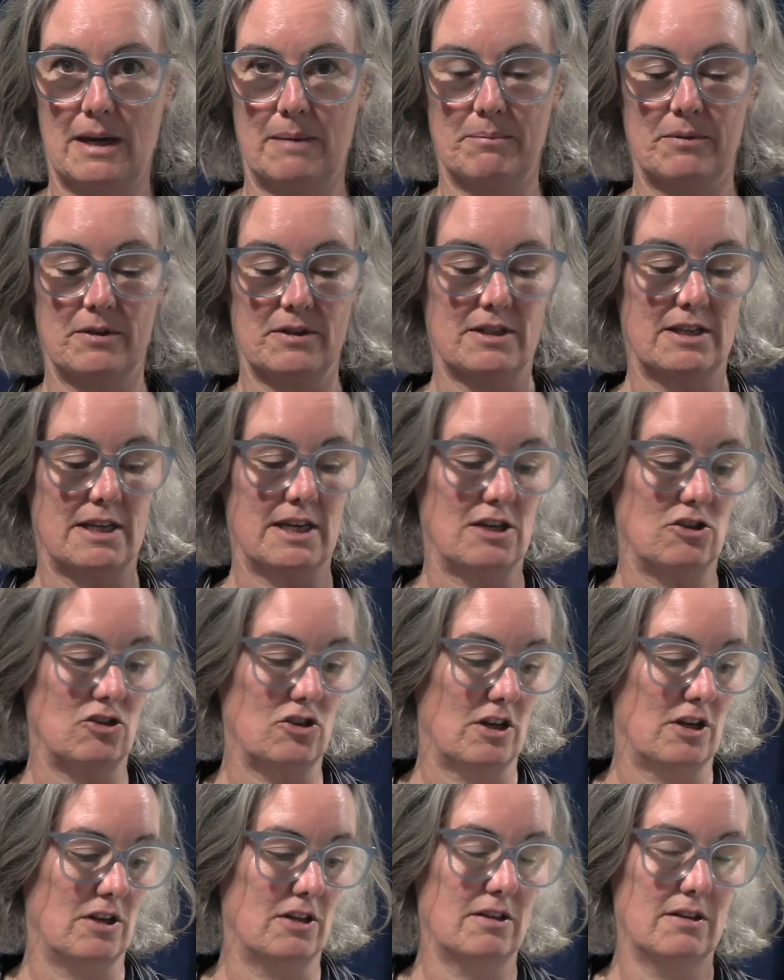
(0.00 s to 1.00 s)
that
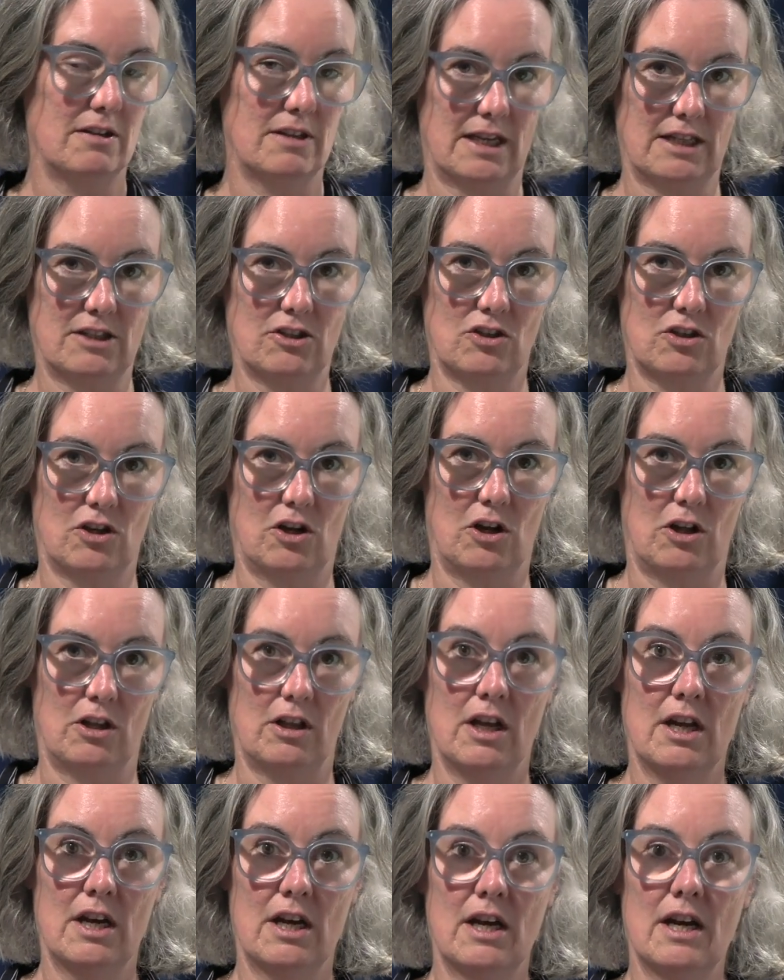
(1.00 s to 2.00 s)
procedure. That's
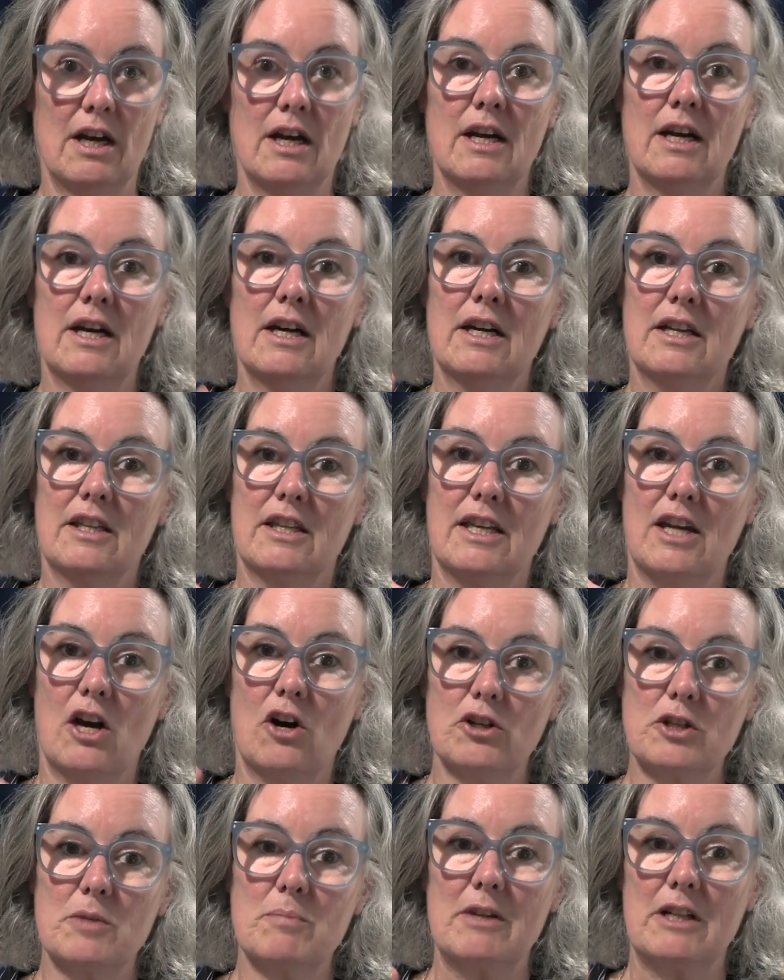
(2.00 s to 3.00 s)
all. The
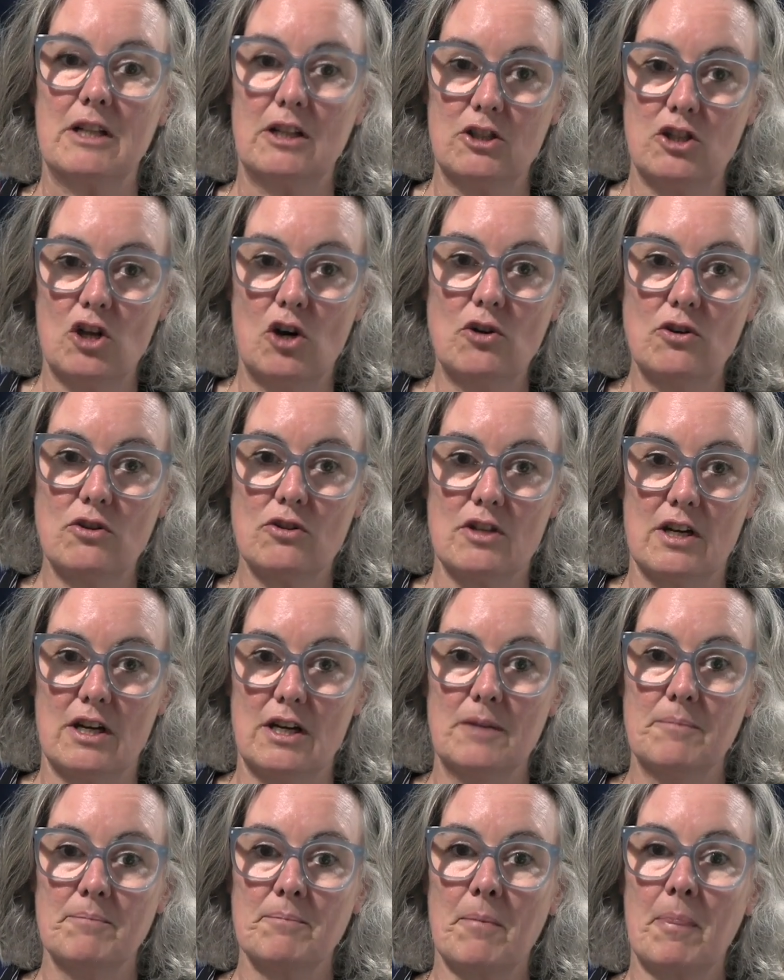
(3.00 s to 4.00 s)
hospital
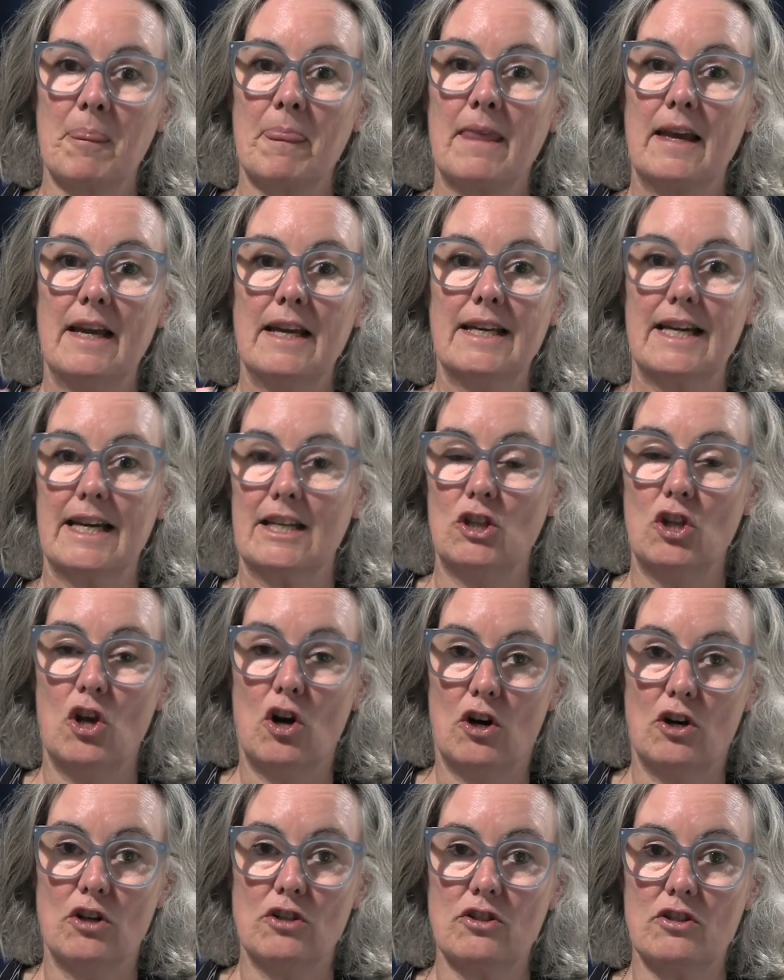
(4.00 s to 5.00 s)
doctor
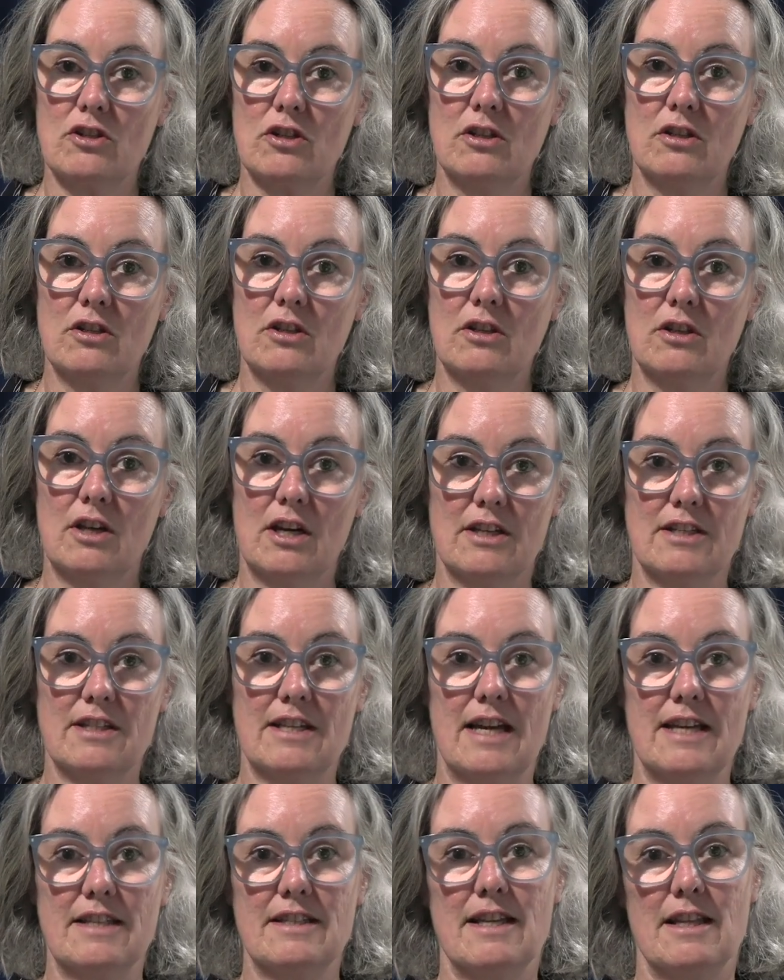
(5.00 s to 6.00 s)
cannot
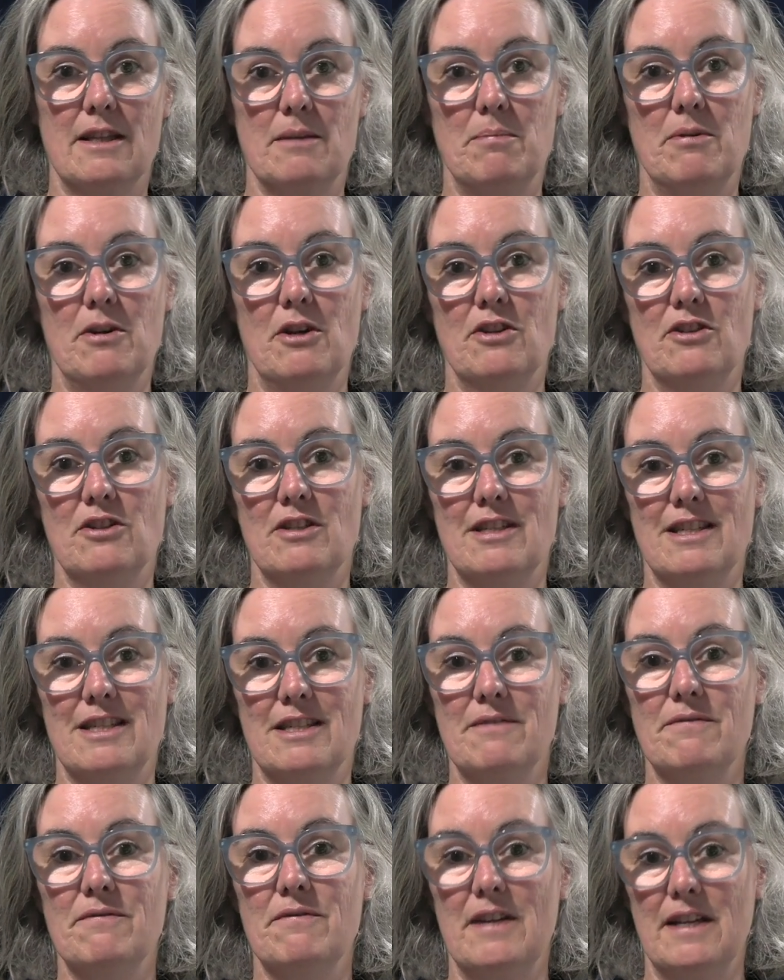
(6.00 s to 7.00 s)
assess that the person
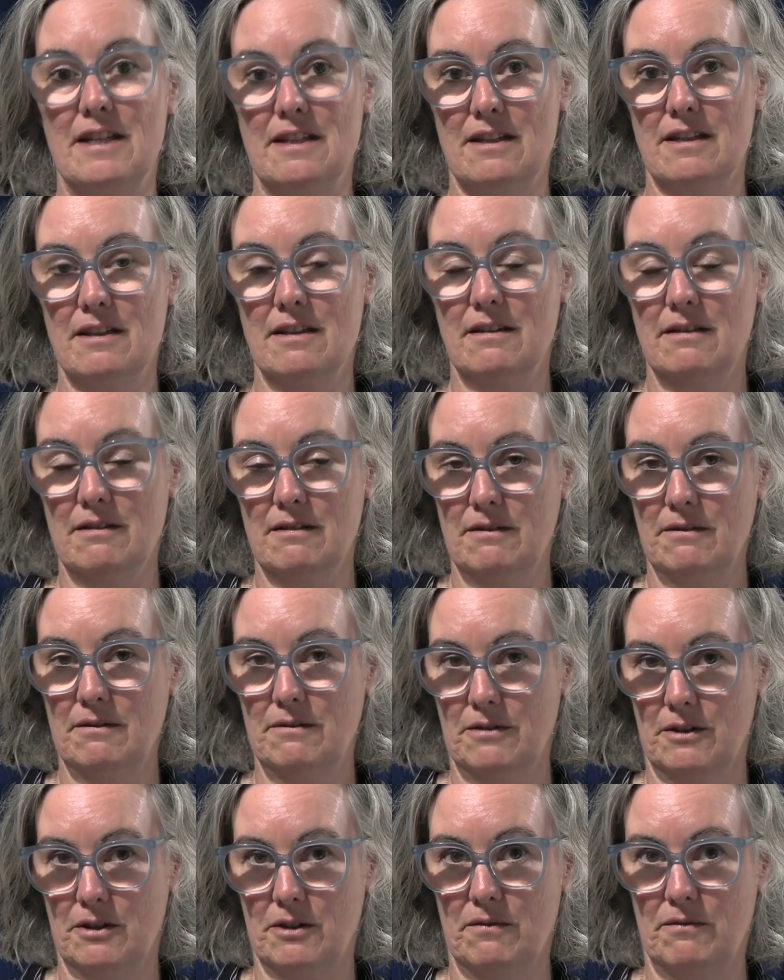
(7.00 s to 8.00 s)
is fit
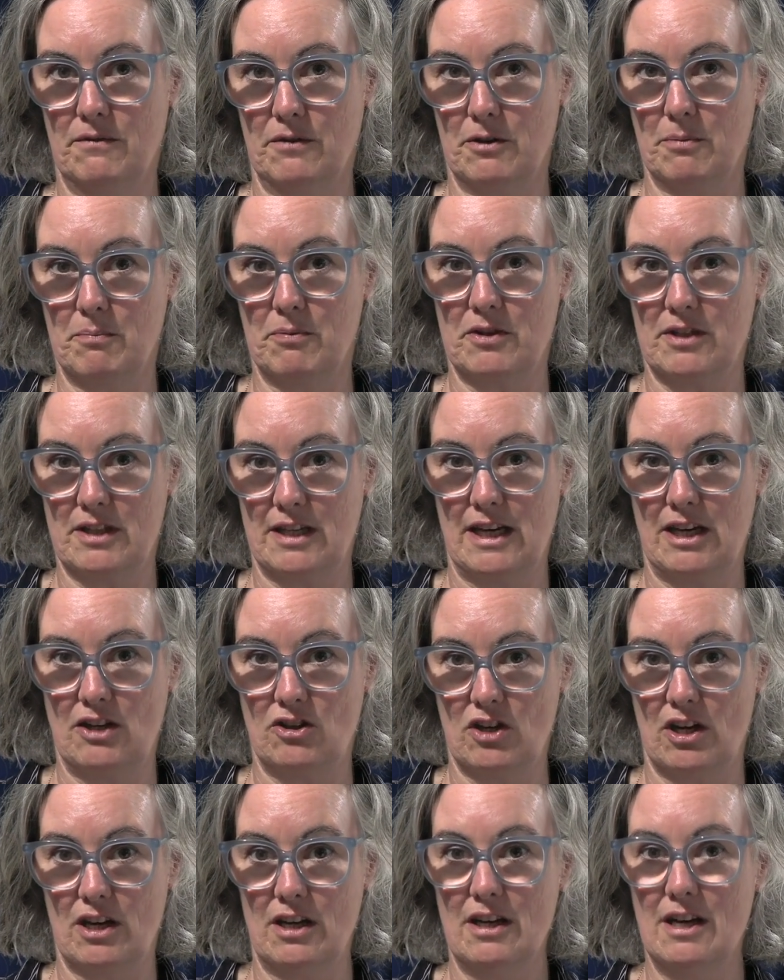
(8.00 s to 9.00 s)
for the
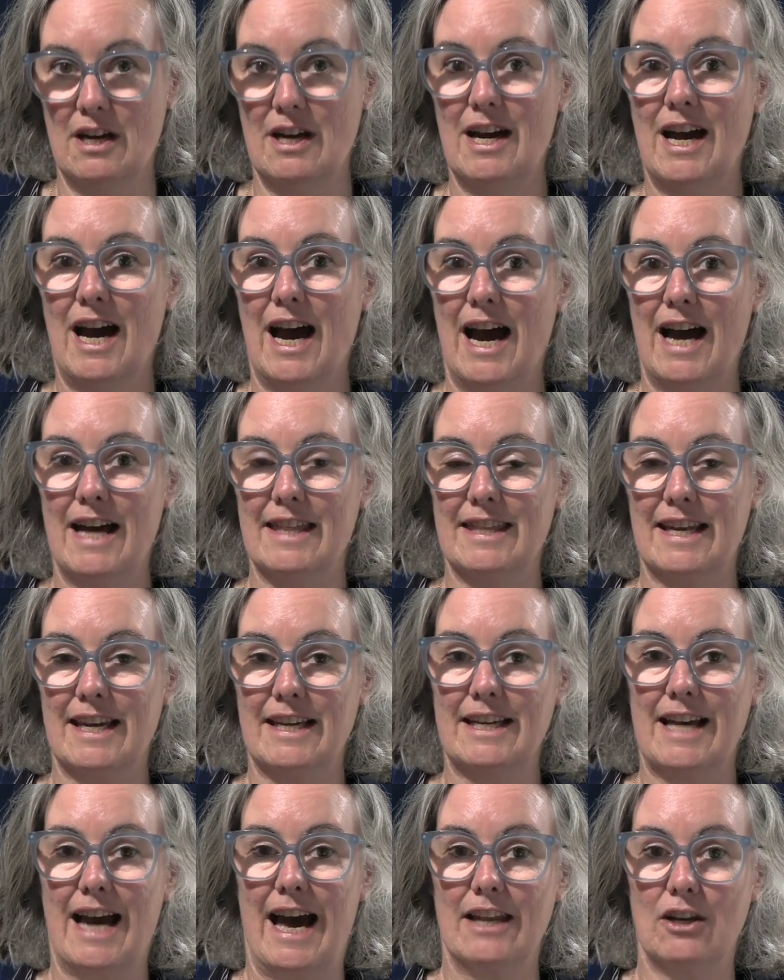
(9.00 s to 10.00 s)
procedure, and they
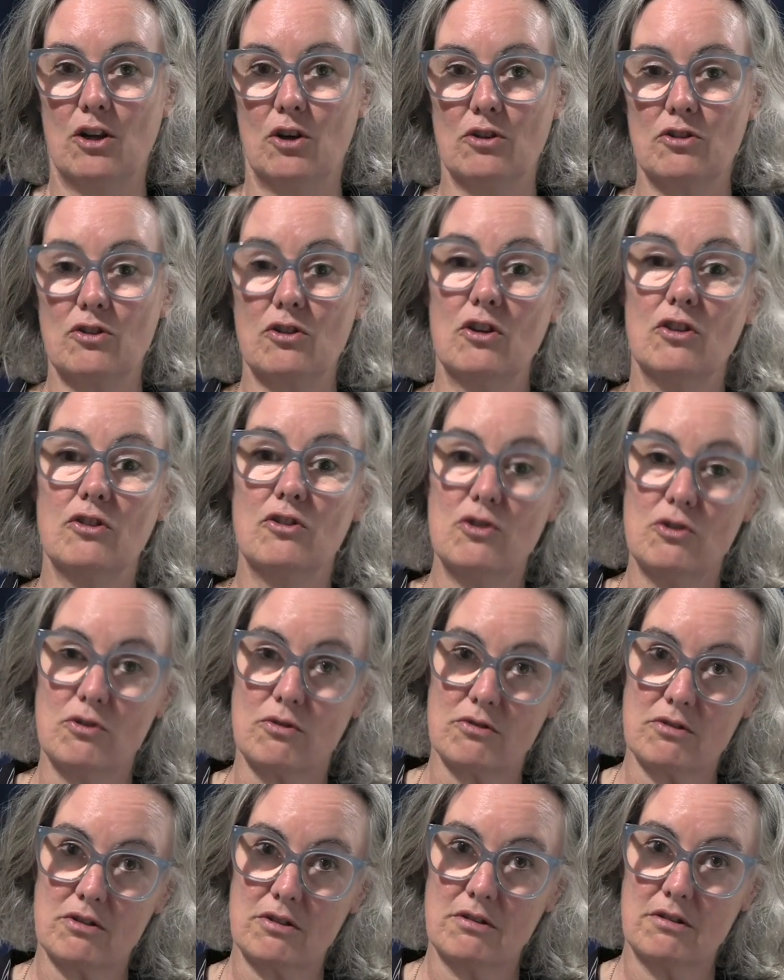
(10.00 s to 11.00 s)
cannot
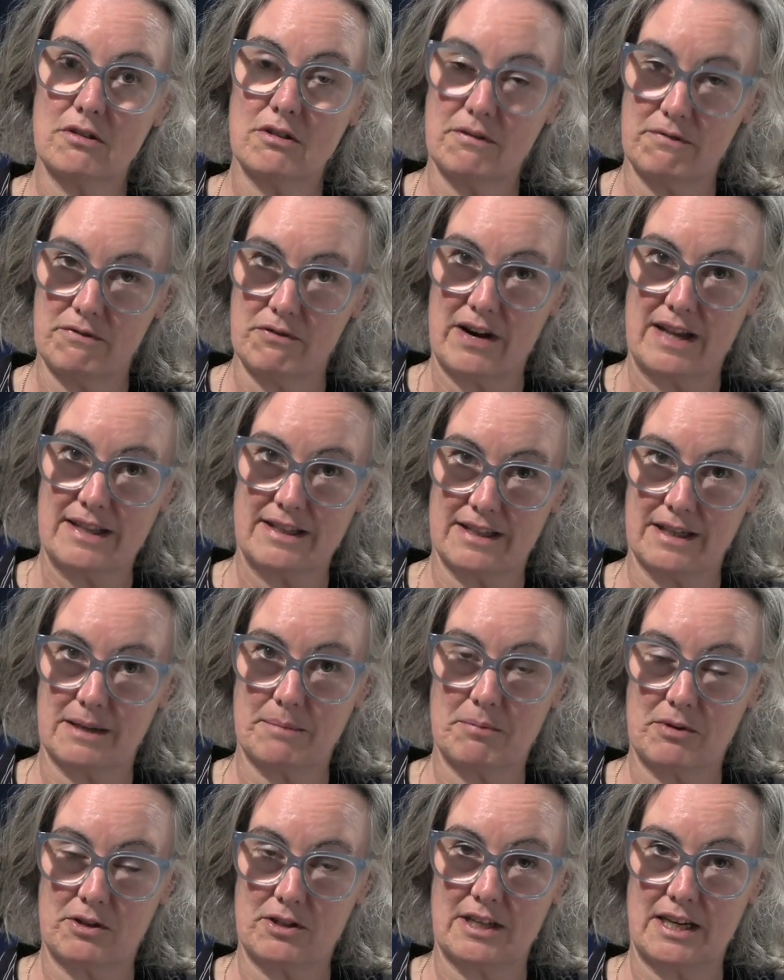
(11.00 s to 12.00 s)
conduct the
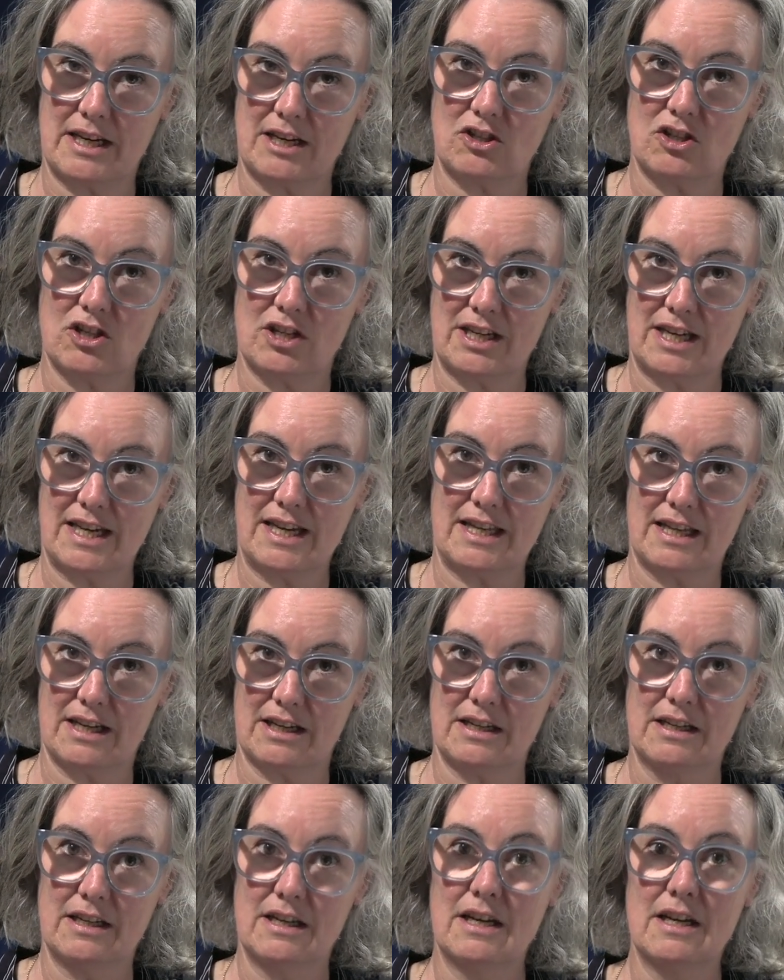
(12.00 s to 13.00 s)
forensic procedure
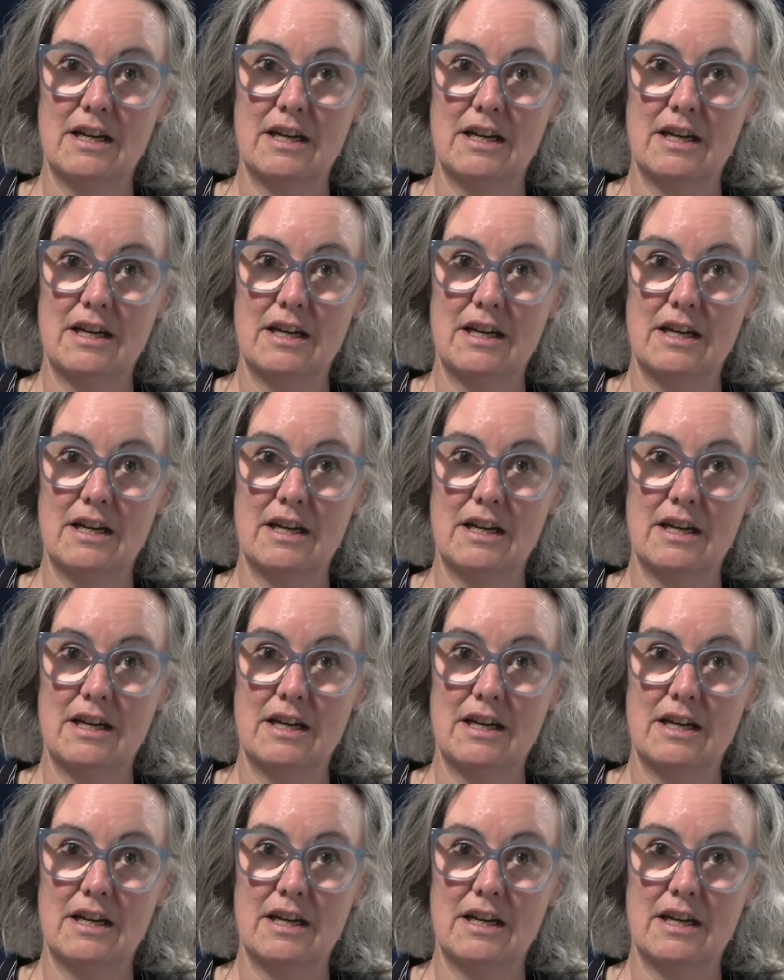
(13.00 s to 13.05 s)
neither.